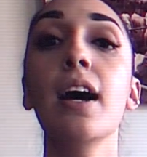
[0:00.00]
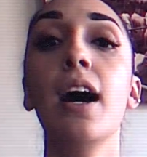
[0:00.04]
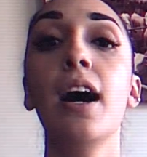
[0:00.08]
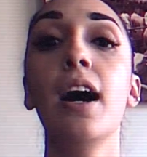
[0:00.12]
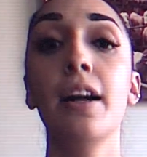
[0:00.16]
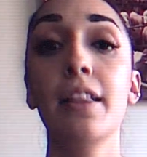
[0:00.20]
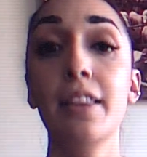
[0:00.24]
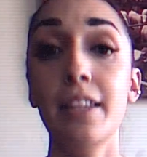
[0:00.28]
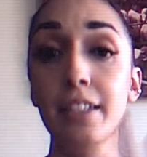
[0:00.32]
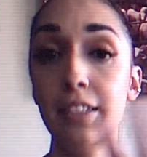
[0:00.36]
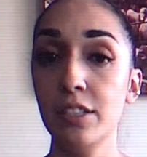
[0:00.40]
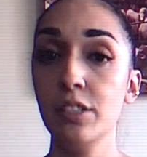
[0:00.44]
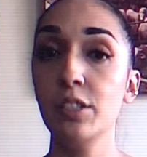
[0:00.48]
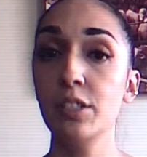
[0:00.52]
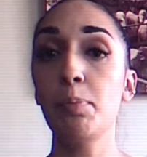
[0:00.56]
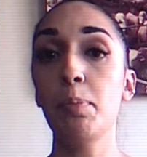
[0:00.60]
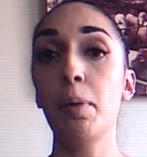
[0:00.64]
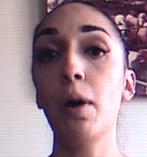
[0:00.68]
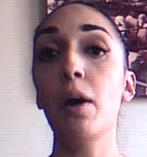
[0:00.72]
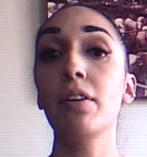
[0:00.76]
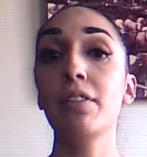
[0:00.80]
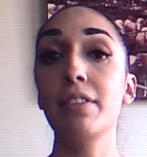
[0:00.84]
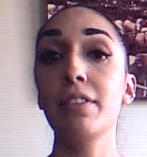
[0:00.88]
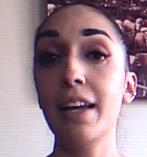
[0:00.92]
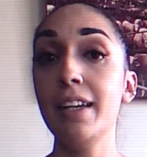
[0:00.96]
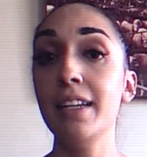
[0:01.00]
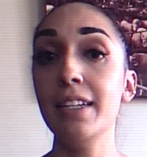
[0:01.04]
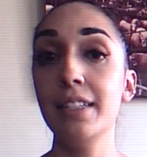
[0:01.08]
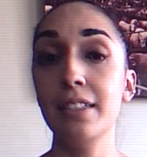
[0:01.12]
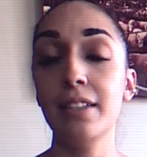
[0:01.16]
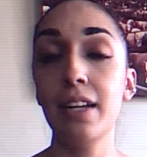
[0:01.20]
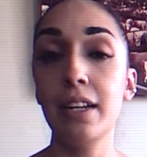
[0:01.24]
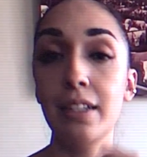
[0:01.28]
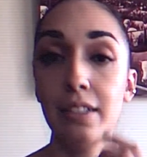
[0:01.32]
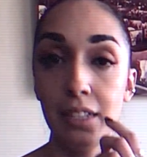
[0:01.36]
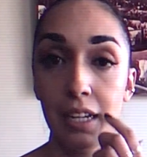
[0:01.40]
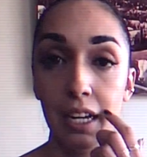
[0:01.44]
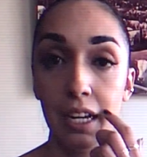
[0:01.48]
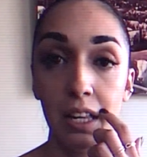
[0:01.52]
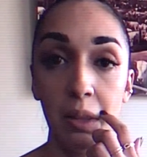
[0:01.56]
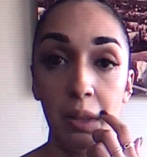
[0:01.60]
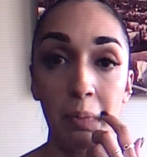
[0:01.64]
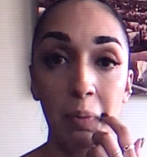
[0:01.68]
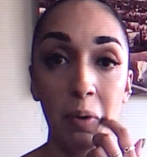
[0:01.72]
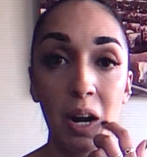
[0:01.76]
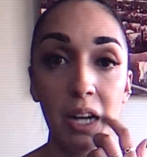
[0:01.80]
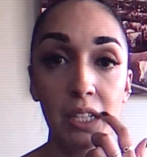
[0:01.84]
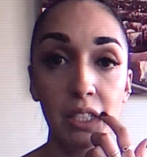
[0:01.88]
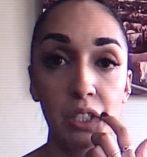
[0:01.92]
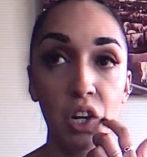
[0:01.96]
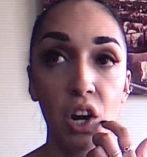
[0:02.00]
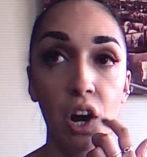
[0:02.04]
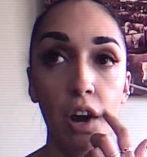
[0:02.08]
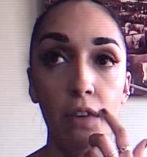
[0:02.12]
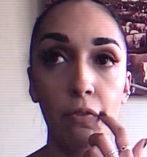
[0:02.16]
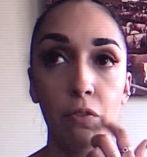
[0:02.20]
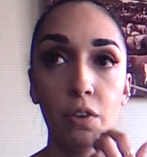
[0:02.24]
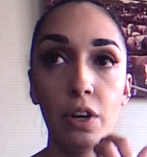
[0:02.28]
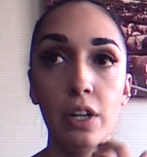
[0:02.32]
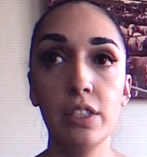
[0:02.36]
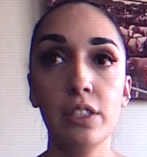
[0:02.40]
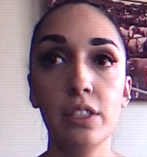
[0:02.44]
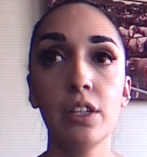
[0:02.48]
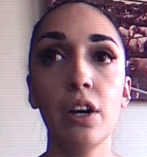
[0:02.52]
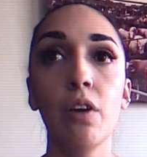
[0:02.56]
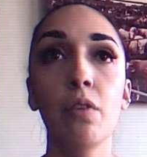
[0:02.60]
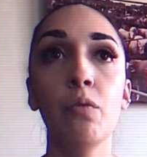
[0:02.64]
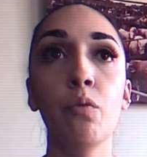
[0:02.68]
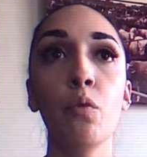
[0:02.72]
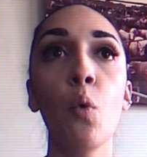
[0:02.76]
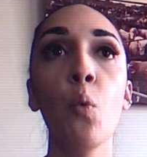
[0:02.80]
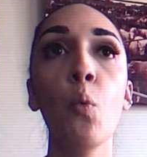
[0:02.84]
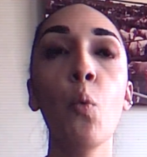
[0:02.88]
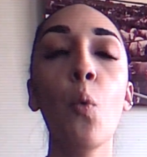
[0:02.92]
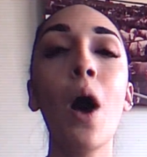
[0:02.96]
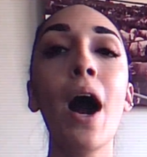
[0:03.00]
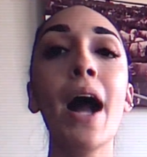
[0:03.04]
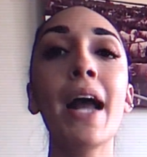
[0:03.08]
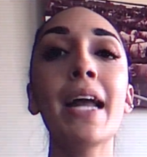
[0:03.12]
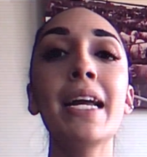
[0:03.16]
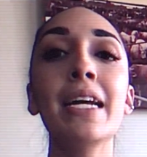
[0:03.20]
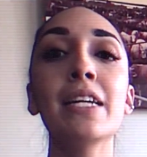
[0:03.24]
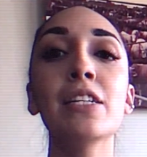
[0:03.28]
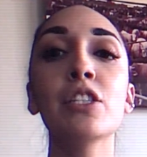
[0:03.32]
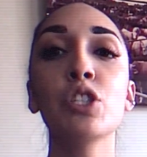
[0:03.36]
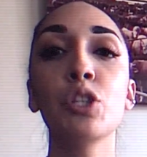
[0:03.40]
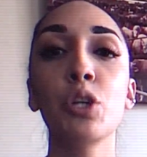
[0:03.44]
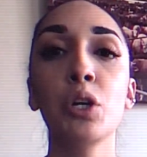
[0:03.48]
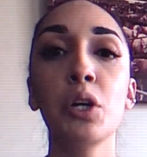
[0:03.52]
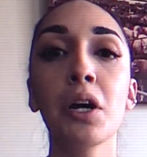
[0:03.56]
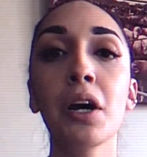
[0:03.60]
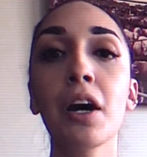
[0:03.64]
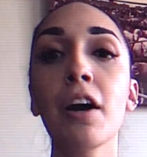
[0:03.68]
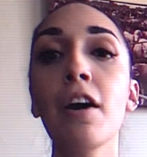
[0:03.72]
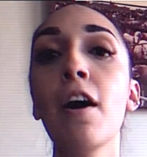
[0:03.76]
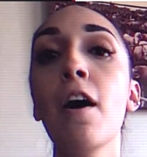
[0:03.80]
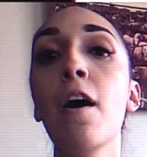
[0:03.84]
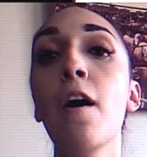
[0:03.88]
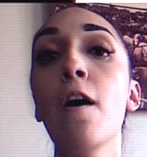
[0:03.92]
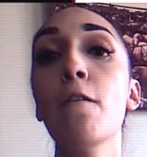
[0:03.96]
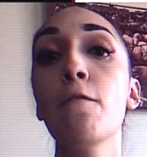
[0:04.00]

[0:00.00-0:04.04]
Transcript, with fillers: Uh, this is the part that he states in the press conference of why it took